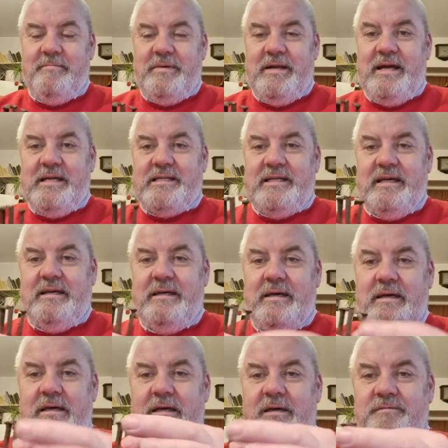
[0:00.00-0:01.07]
but actually
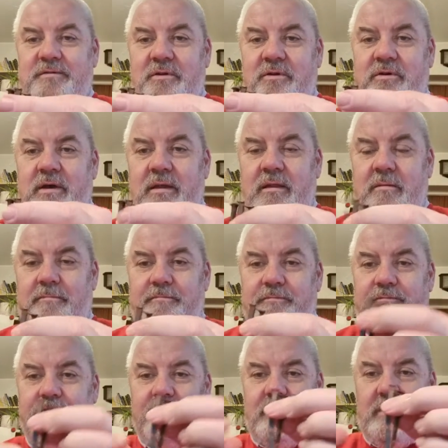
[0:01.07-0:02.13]
if you look at them,
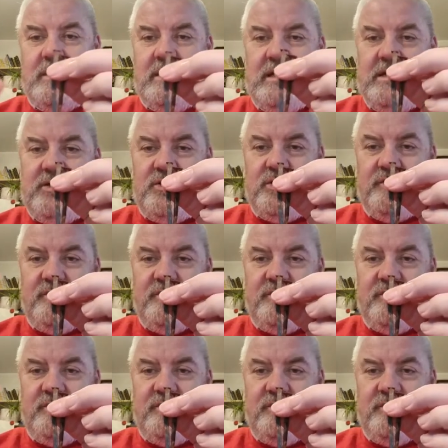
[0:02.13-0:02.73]
each